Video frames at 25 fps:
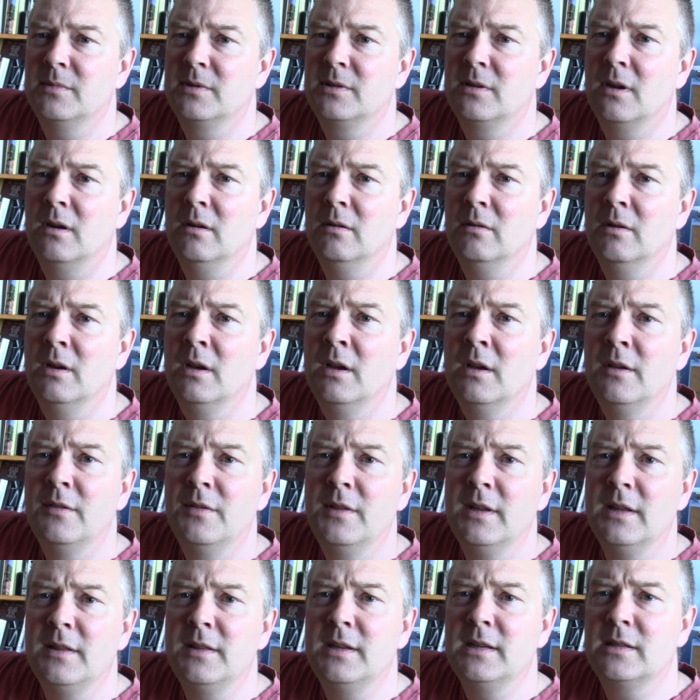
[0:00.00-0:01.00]
So
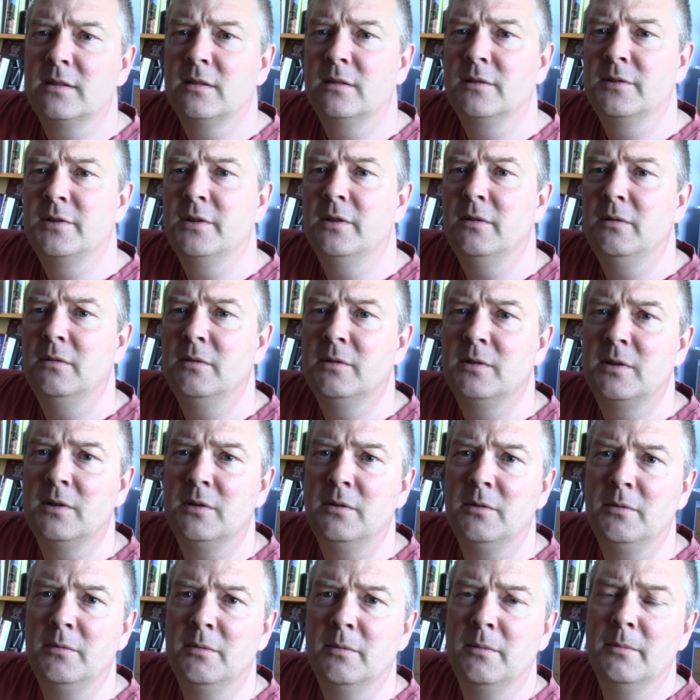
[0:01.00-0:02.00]
this will
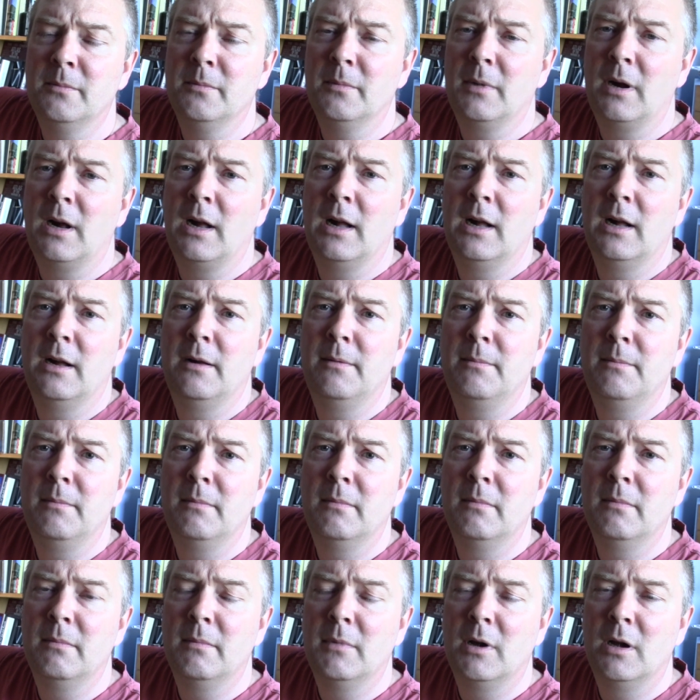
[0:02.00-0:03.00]
do
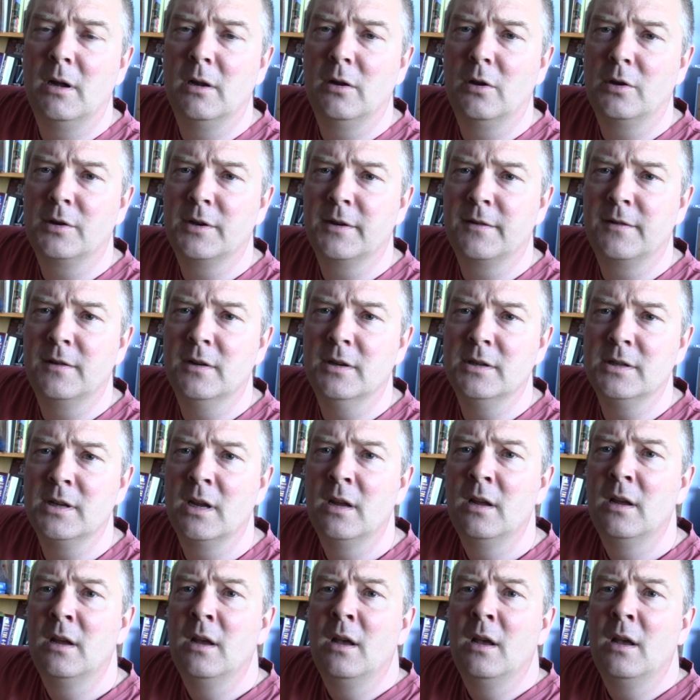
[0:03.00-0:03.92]
a lot of good.